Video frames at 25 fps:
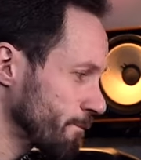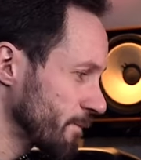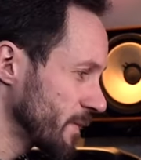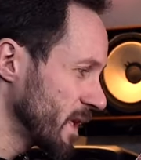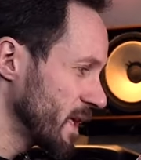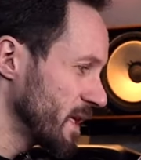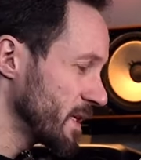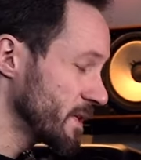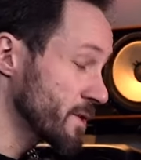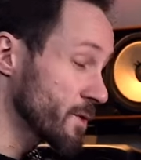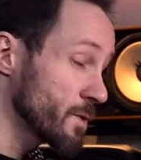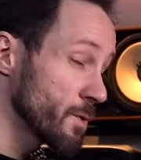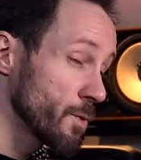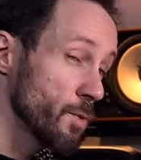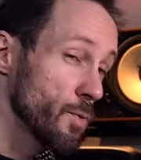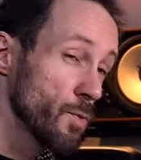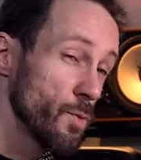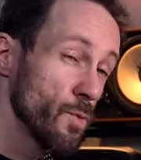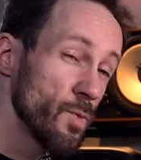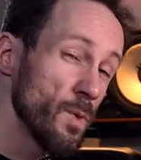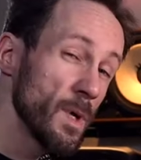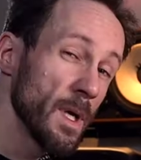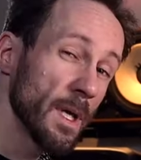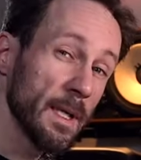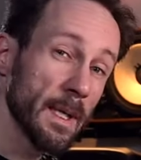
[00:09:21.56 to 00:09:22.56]
it's
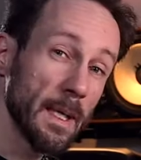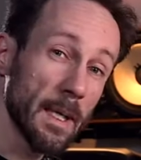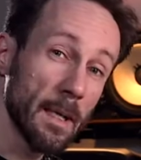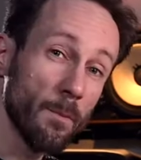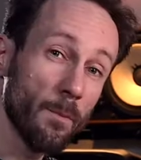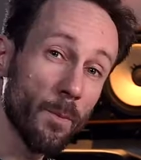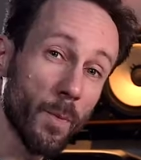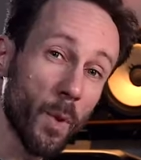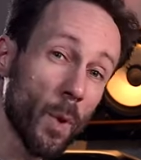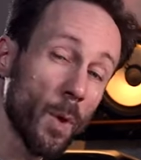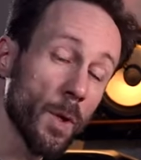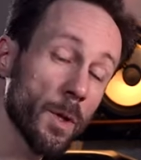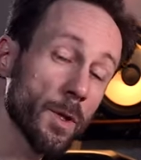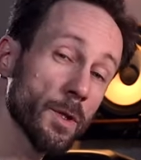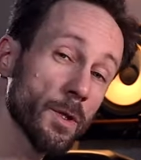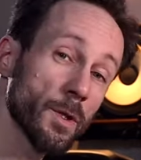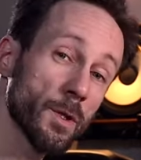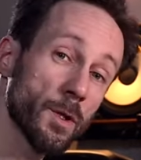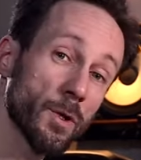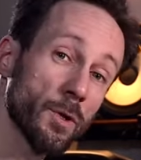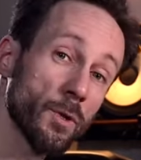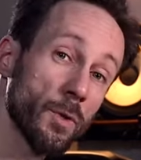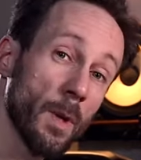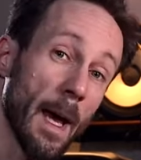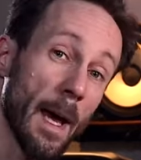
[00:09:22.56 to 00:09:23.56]
really important
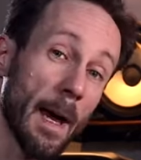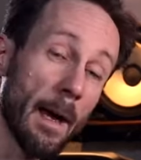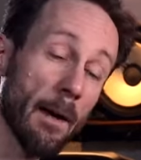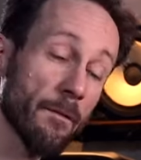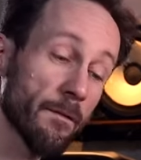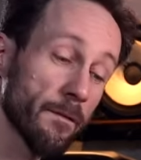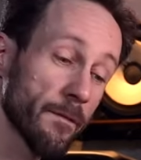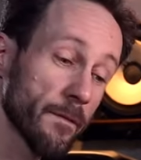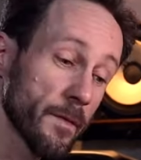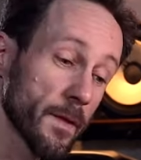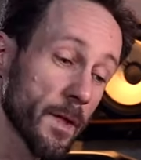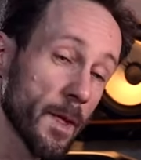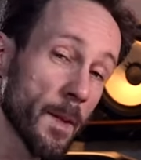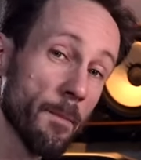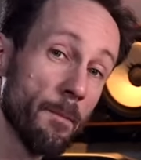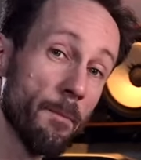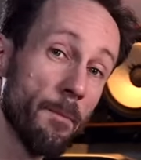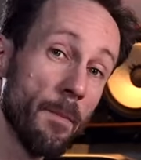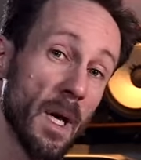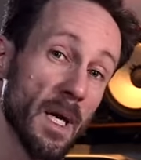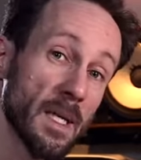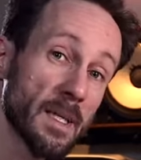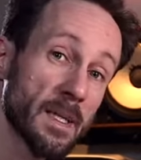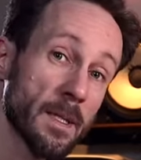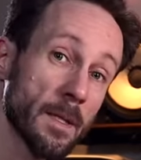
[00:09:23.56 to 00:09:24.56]
to have the
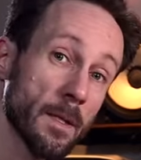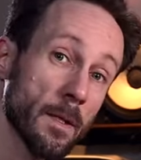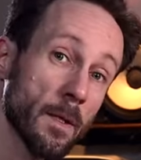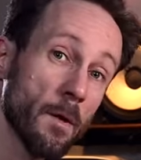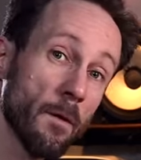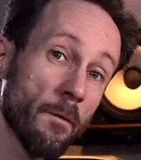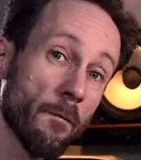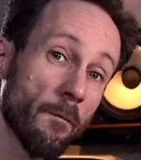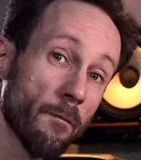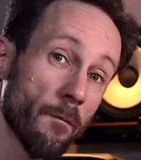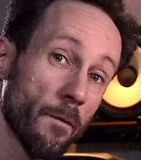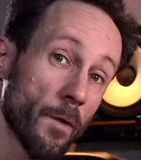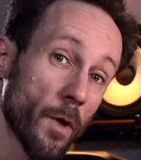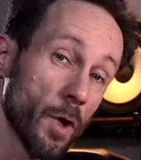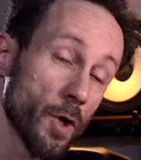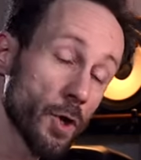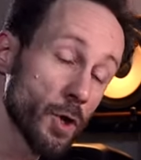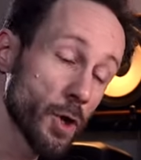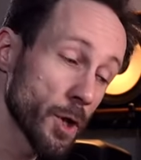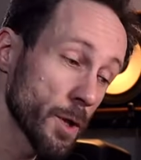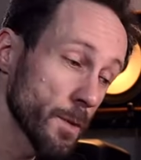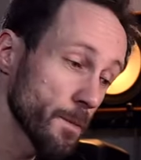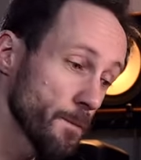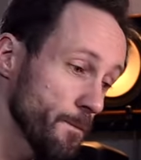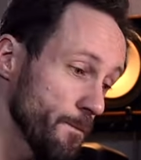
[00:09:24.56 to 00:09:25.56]
best
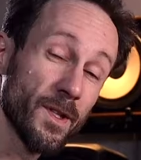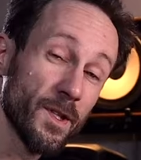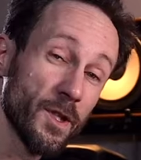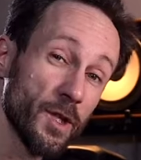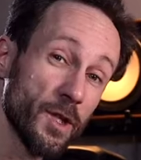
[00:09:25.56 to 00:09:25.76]
conversion